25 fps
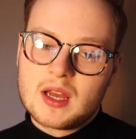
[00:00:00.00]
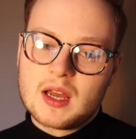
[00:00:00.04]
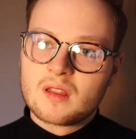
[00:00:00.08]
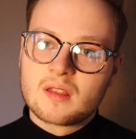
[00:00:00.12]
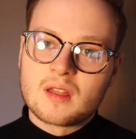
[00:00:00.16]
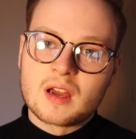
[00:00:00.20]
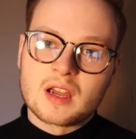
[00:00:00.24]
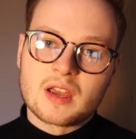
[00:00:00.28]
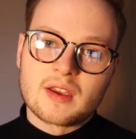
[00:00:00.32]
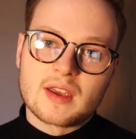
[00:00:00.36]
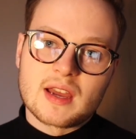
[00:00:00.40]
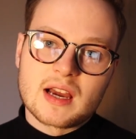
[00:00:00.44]

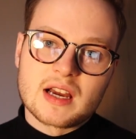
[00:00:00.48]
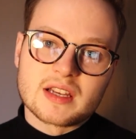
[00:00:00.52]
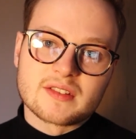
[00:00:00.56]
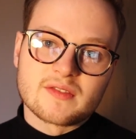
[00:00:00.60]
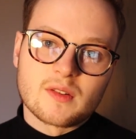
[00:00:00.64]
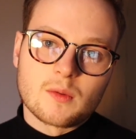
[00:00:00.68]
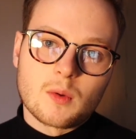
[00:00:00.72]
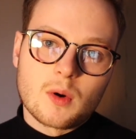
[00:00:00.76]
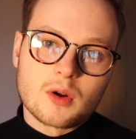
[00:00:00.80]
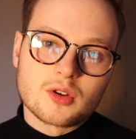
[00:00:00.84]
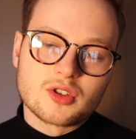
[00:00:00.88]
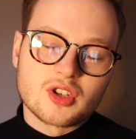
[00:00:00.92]
Thank you guys
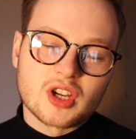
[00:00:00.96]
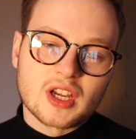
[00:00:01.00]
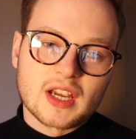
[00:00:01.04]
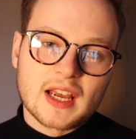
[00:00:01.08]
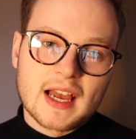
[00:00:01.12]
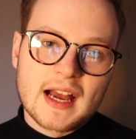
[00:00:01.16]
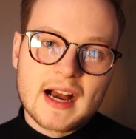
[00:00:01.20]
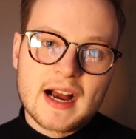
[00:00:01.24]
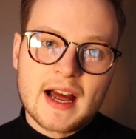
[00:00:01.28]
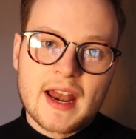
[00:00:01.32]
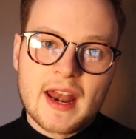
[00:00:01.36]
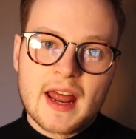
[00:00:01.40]
for
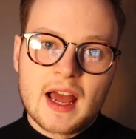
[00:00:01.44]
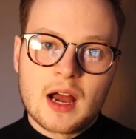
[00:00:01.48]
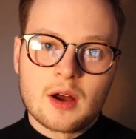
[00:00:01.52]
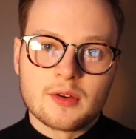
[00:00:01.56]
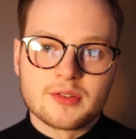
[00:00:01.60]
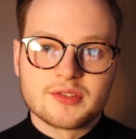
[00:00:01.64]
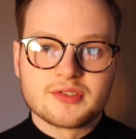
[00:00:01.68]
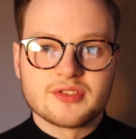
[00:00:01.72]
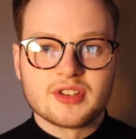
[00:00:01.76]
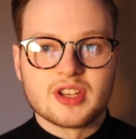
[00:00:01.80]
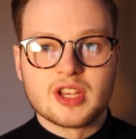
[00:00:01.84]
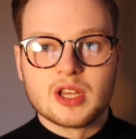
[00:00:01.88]
watching, and I'll
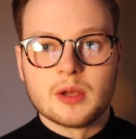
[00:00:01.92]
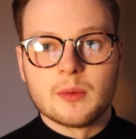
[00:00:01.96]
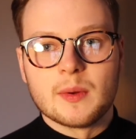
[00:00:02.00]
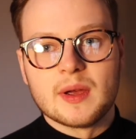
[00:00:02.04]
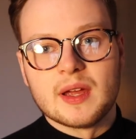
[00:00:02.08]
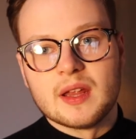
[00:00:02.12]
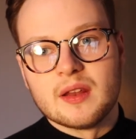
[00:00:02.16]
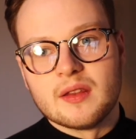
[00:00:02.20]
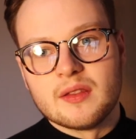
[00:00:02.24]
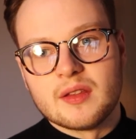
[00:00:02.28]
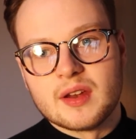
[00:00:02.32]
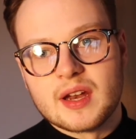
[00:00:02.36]
see you
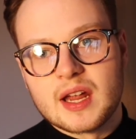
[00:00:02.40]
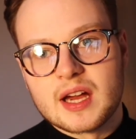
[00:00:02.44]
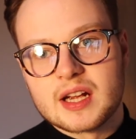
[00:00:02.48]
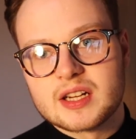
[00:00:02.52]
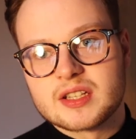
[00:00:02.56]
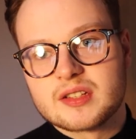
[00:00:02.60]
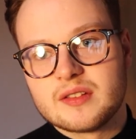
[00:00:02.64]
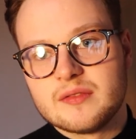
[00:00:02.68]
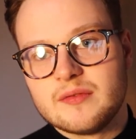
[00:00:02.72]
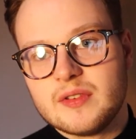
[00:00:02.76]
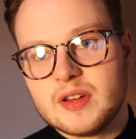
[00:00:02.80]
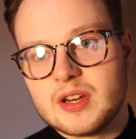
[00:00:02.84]
in the
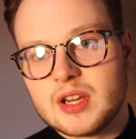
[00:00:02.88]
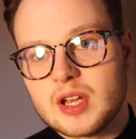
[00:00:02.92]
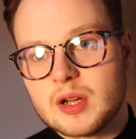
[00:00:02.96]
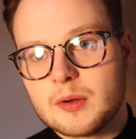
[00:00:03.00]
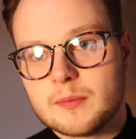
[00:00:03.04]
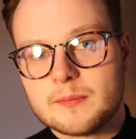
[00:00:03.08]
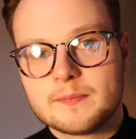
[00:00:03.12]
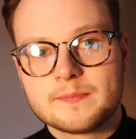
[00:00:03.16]
next video.